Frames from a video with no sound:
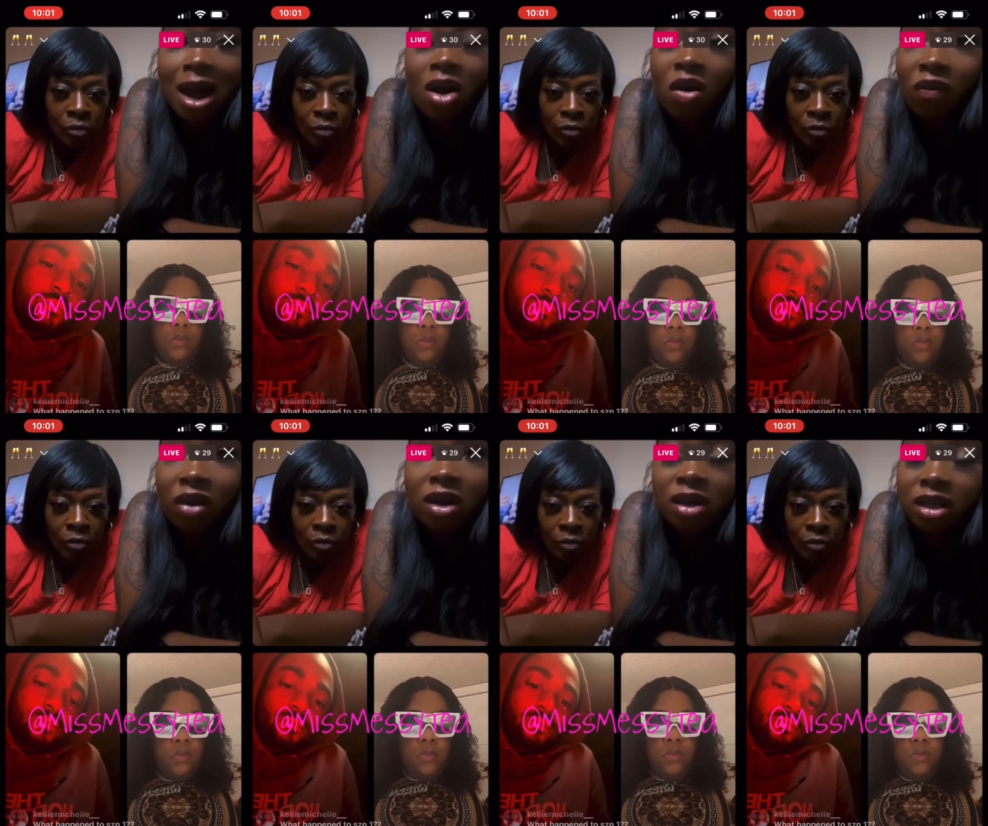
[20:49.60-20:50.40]
Speaker 1: got over
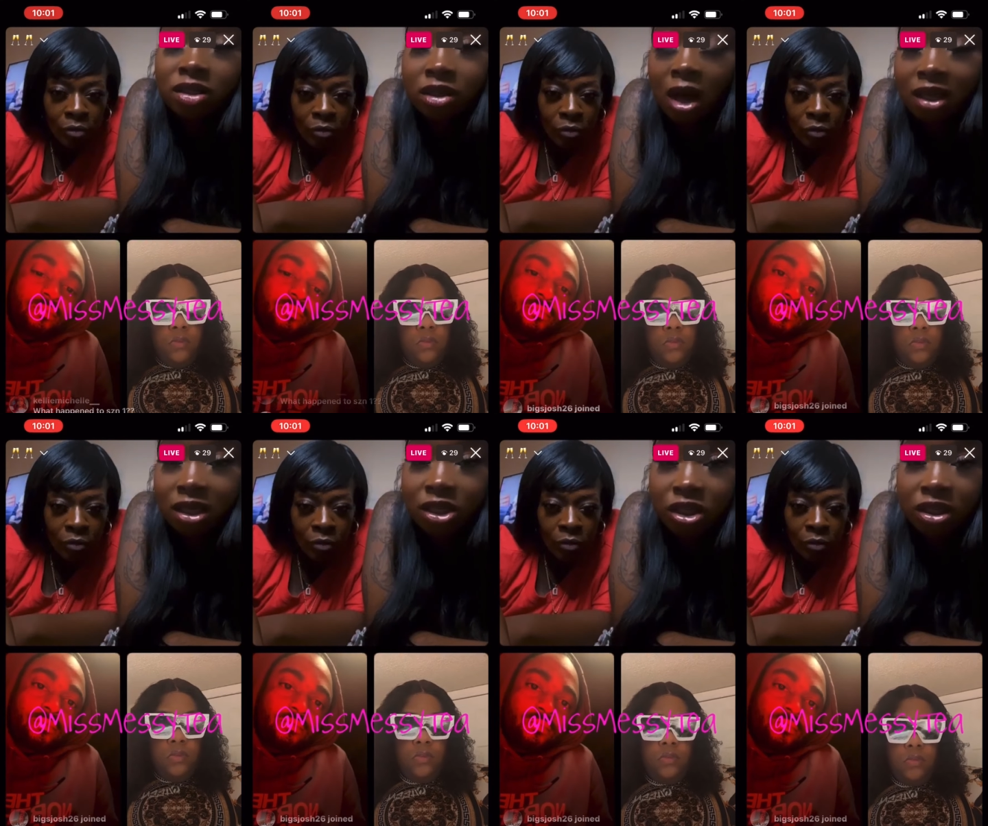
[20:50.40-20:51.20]
hundred
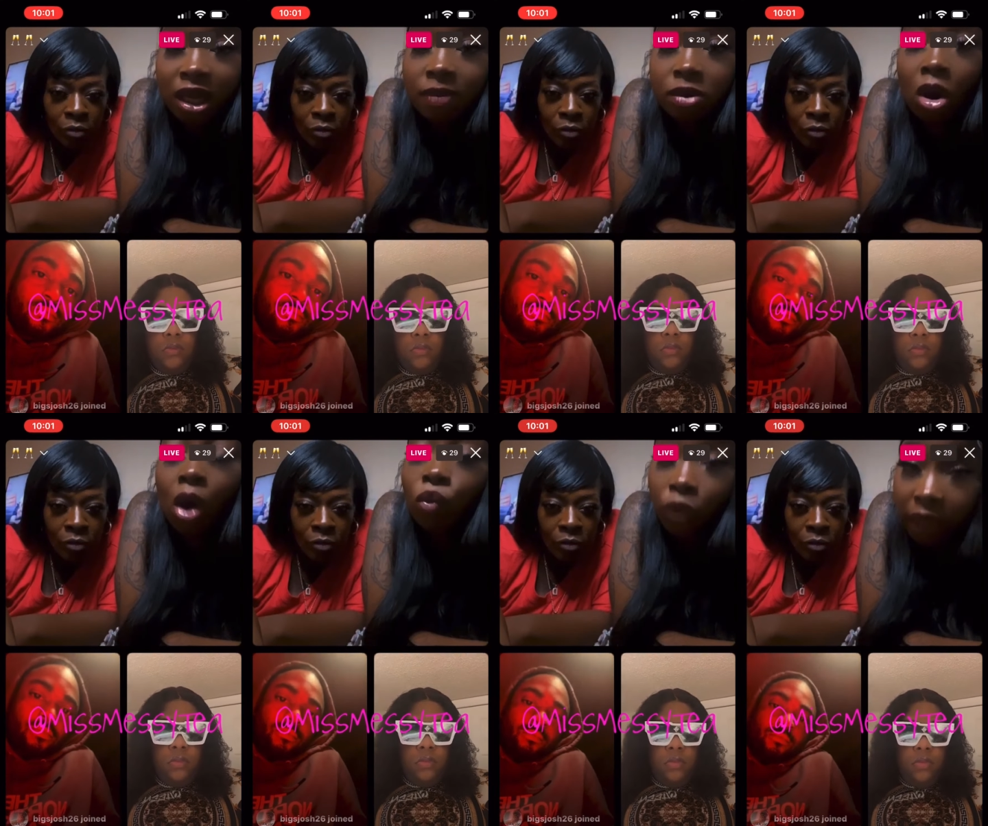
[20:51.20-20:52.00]
audition tapes
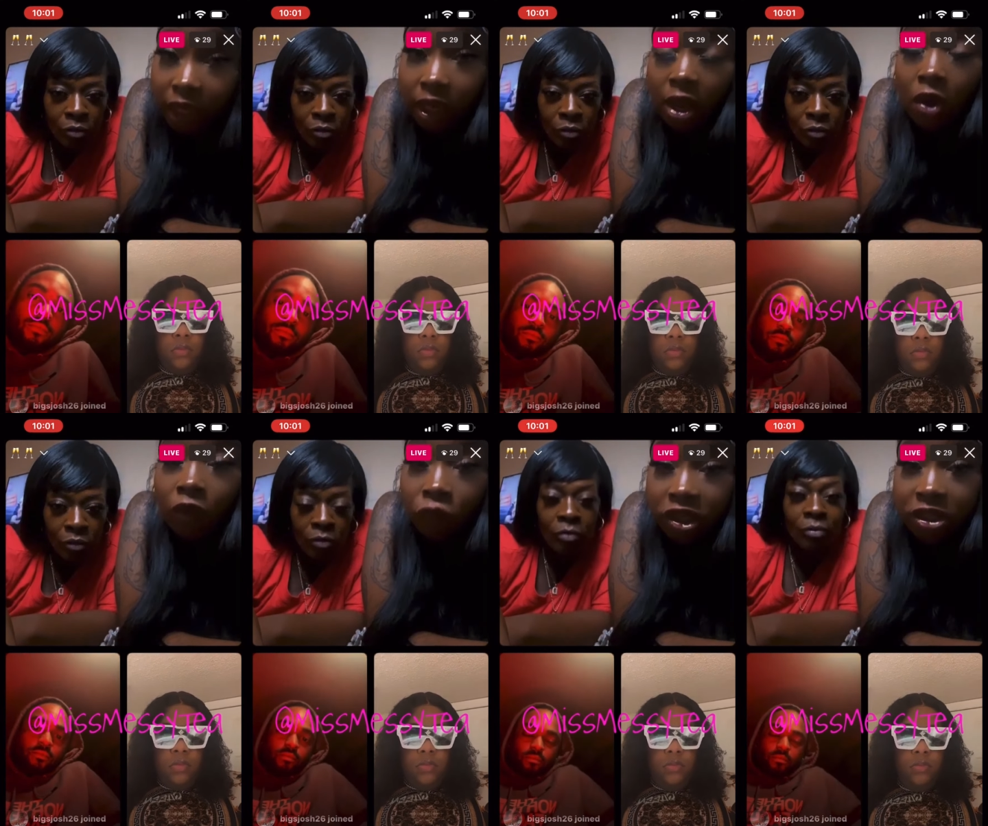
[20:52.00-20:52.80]
already for